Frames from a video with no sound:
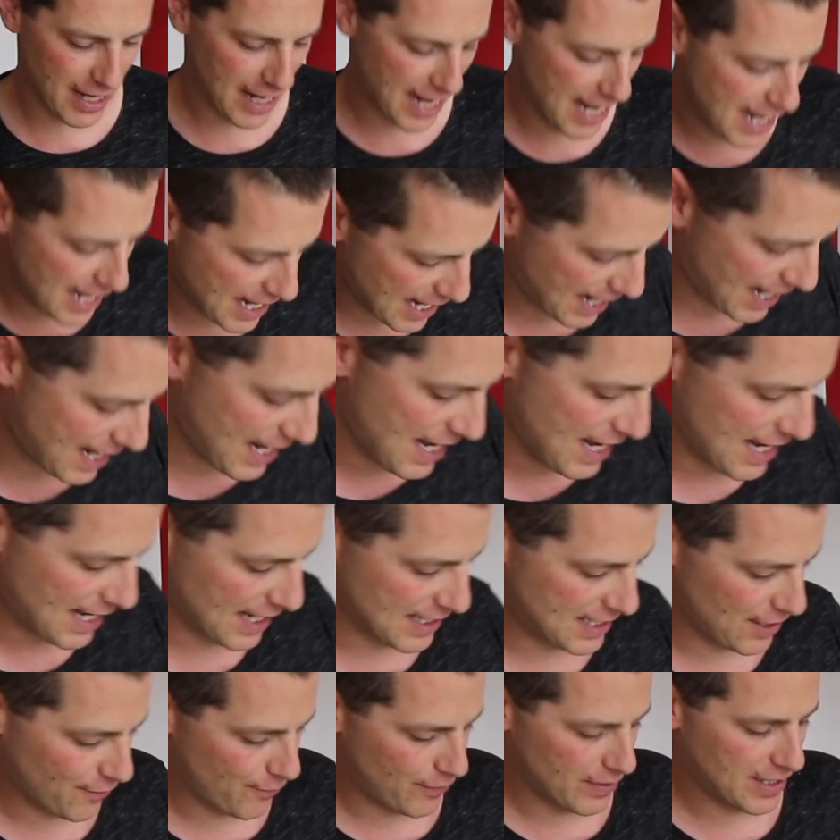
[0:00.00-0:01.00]
at it here
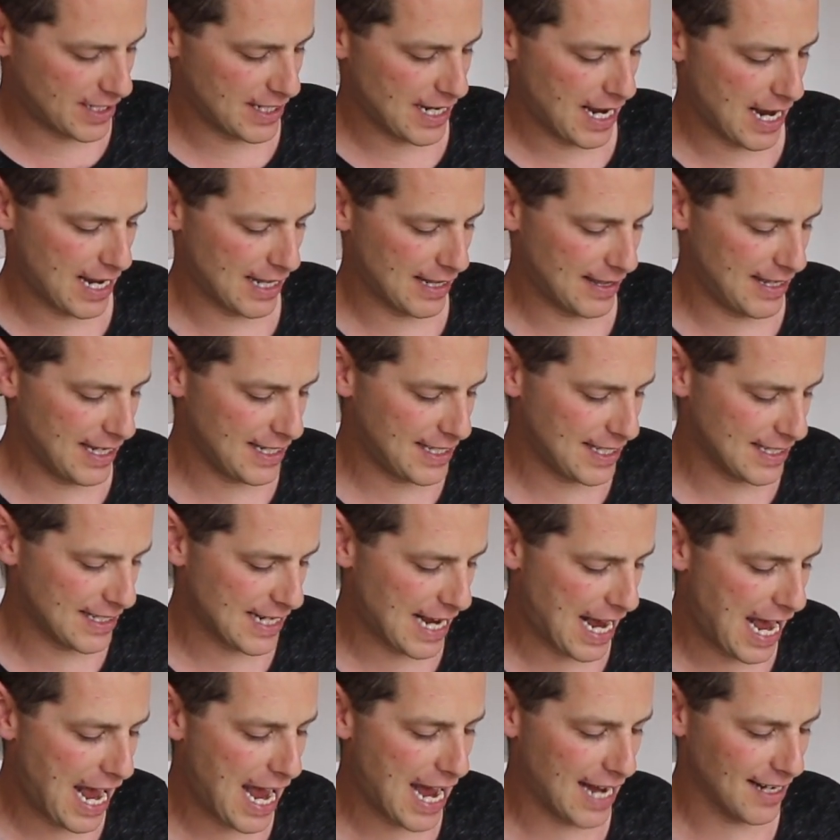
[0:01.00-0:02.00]
is if we say this is
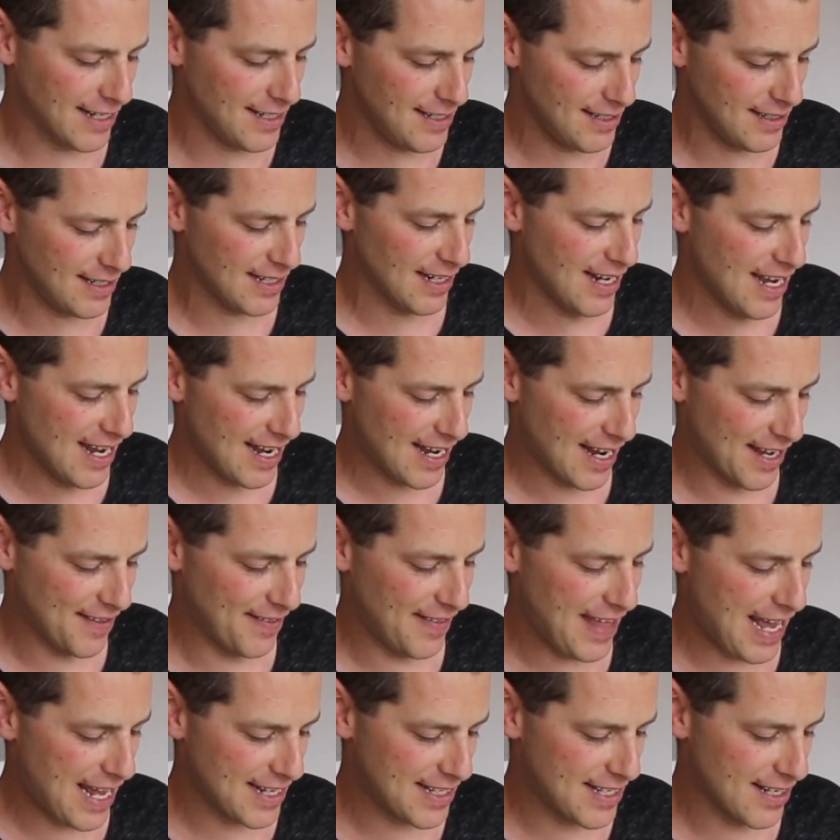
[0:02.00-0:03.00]
a hand,
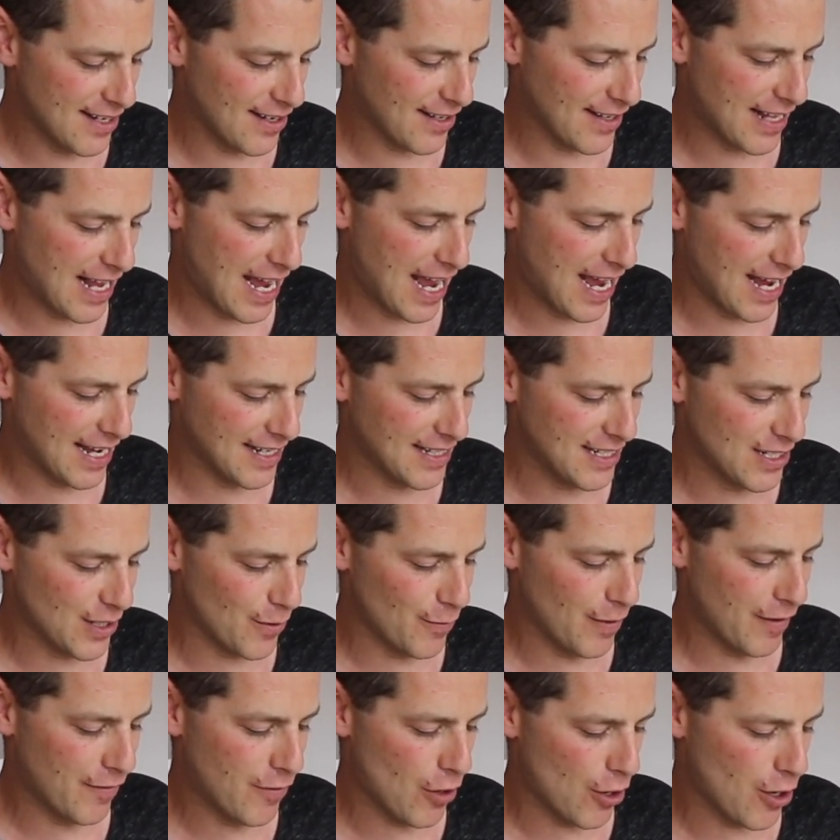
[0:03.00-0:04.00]
and that's another hand,
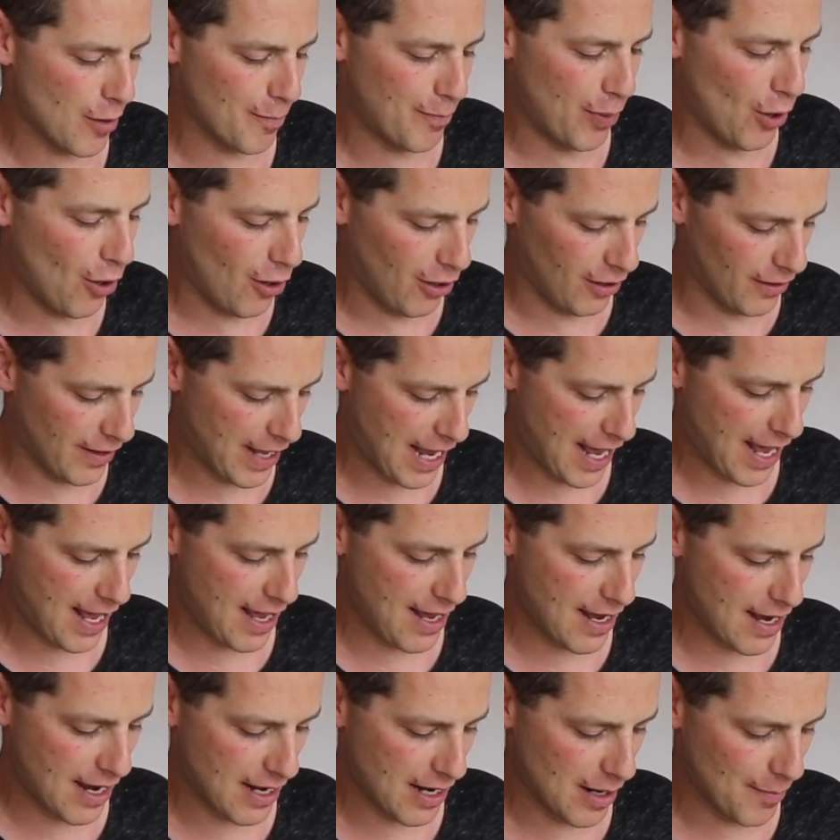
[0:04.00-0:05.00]
and we've got a ball
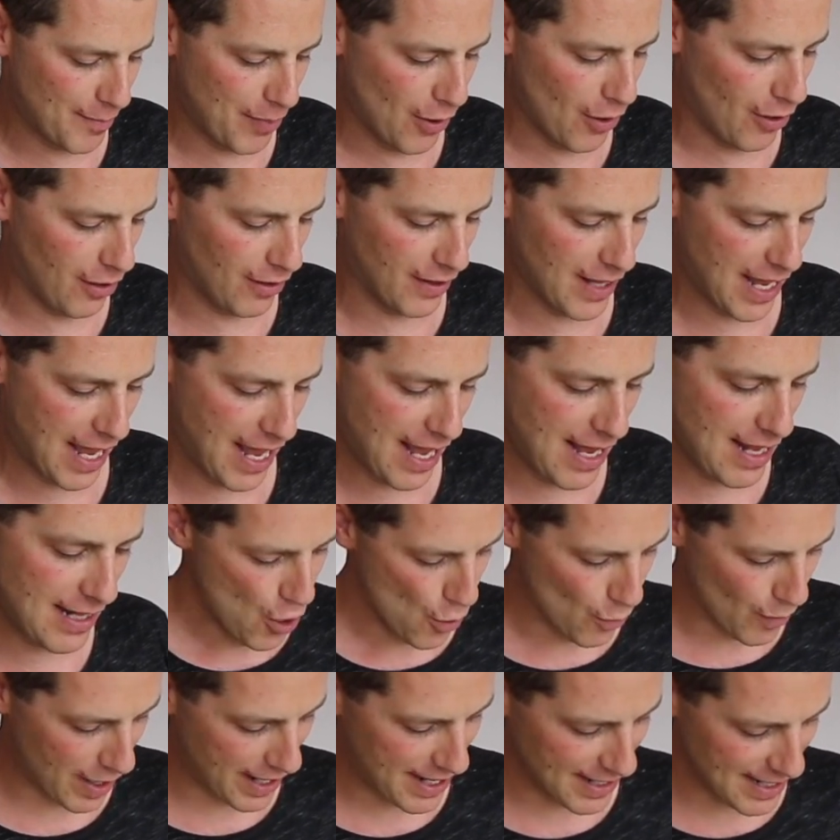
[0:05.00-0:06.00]
there and a ball there.
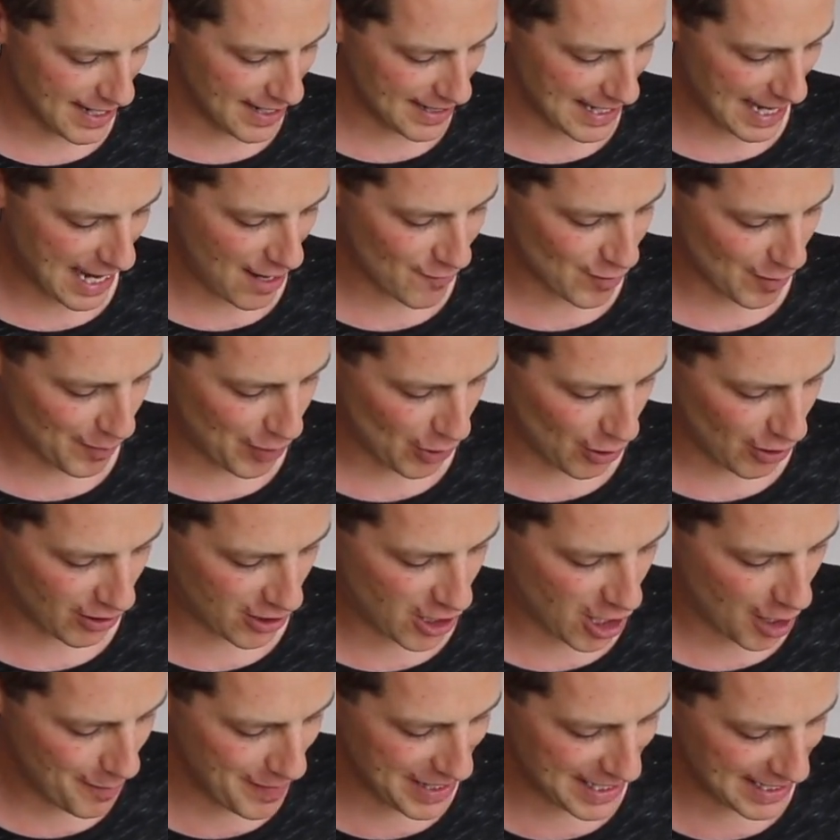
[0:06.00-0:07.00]
We can either have a
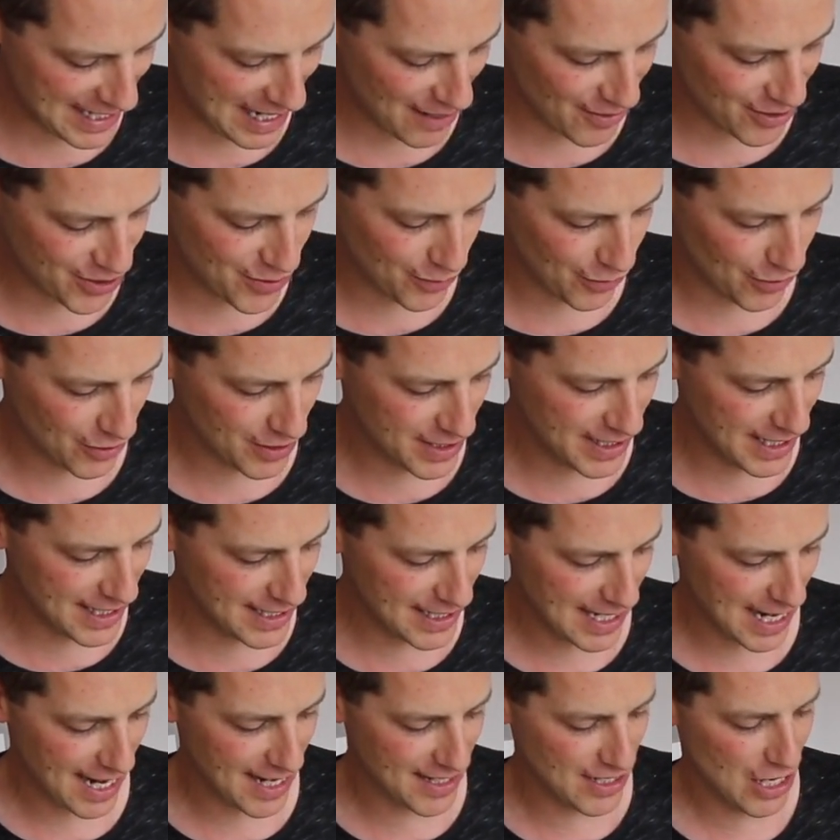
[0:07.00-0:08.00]
ball coming down towards
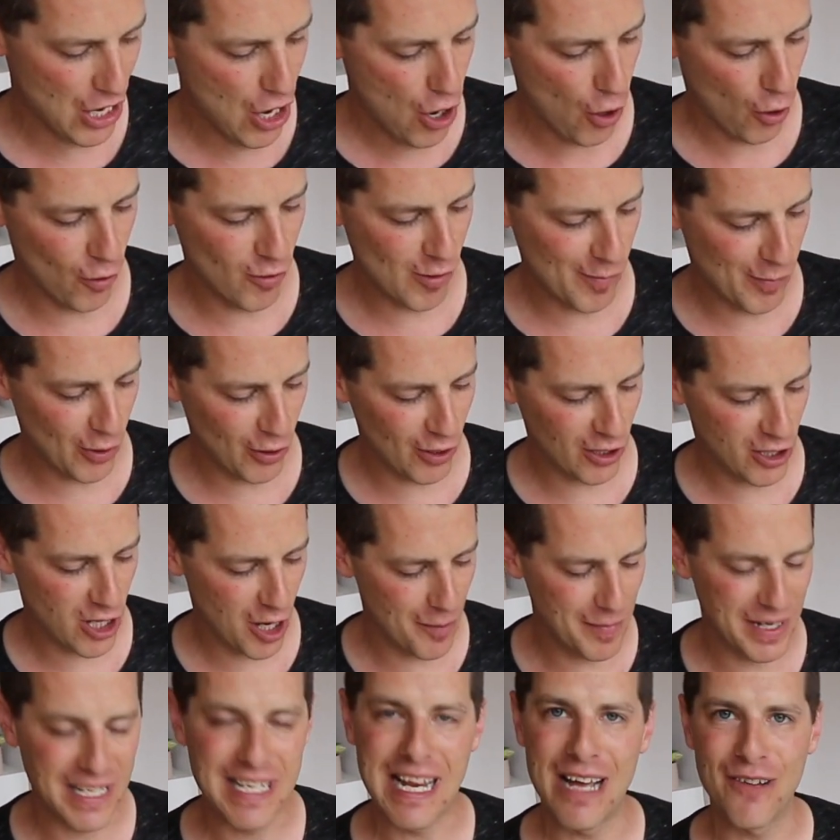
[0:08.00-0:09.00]
this hand or a ball
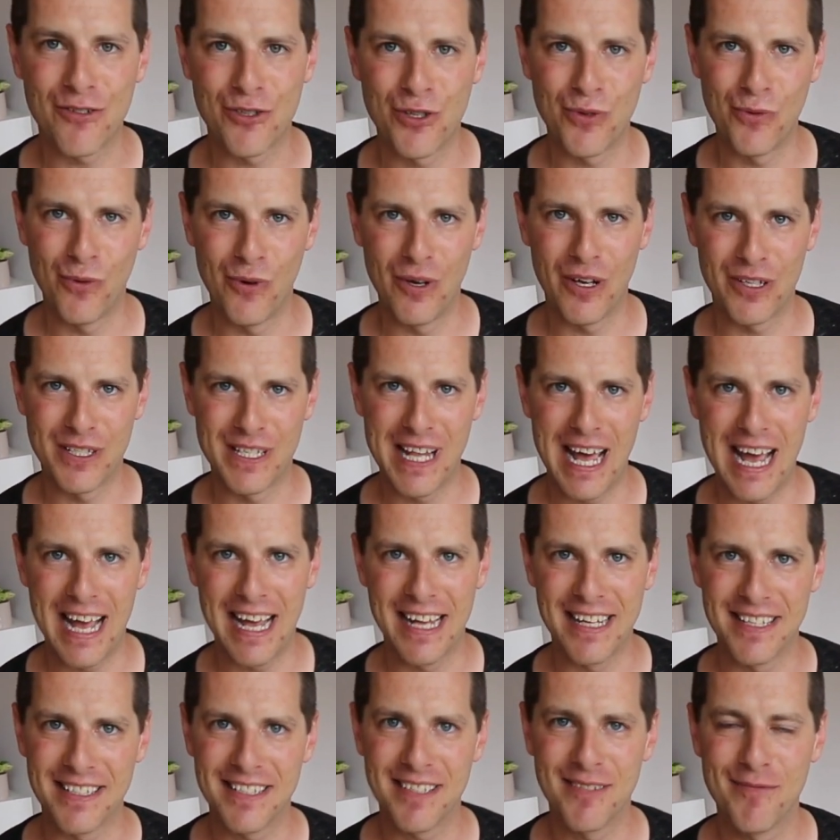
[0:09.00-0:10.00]
coming down towards that
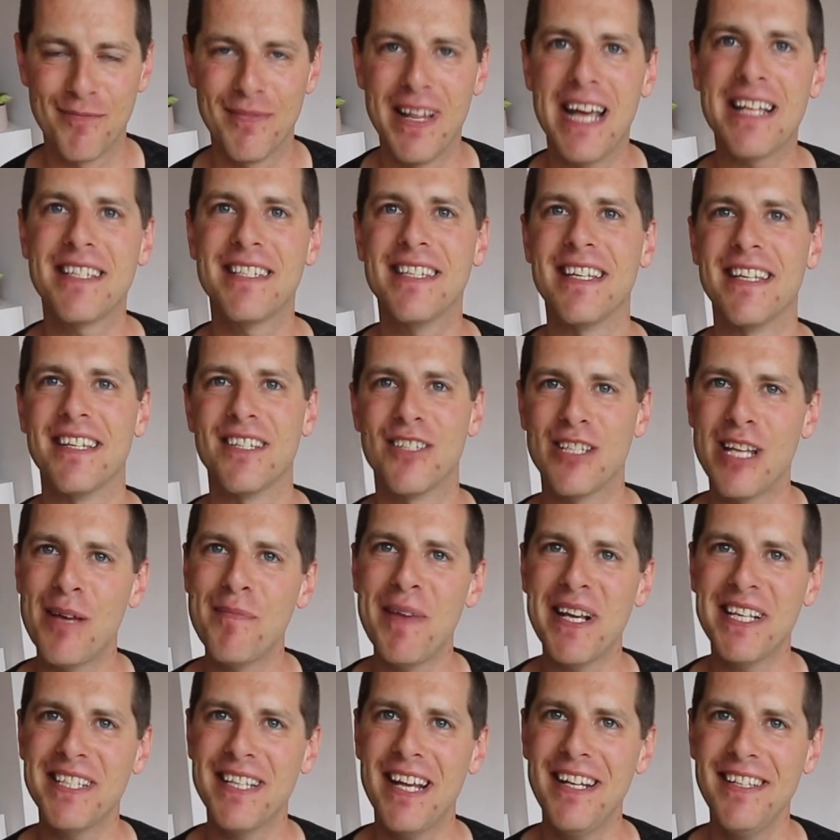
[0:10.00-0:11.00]
hand. That's it. Does that
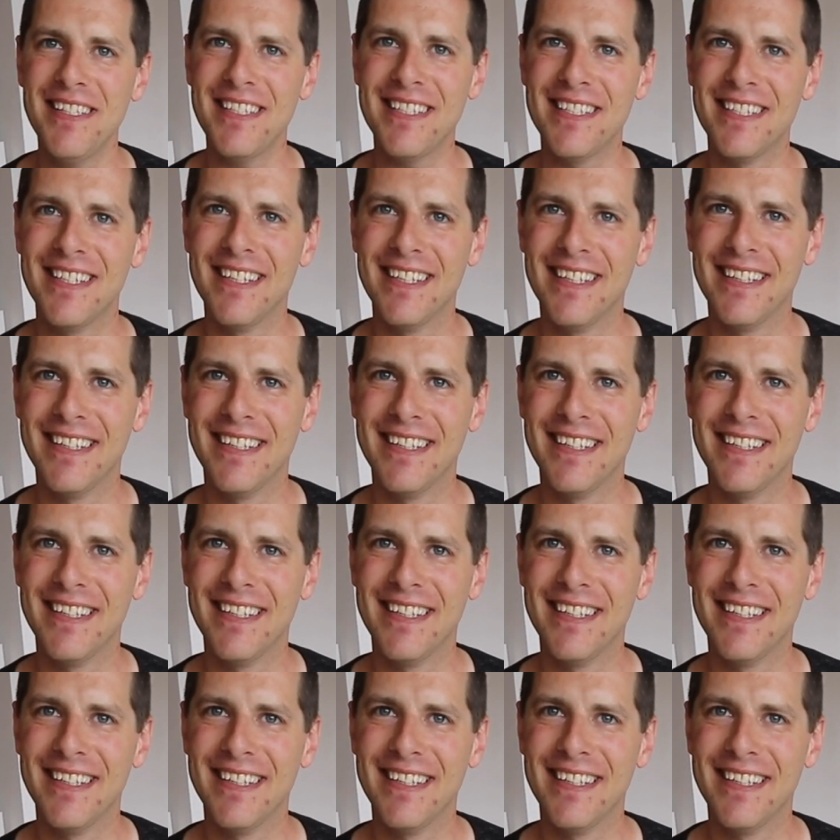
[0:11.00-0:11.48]
make sense?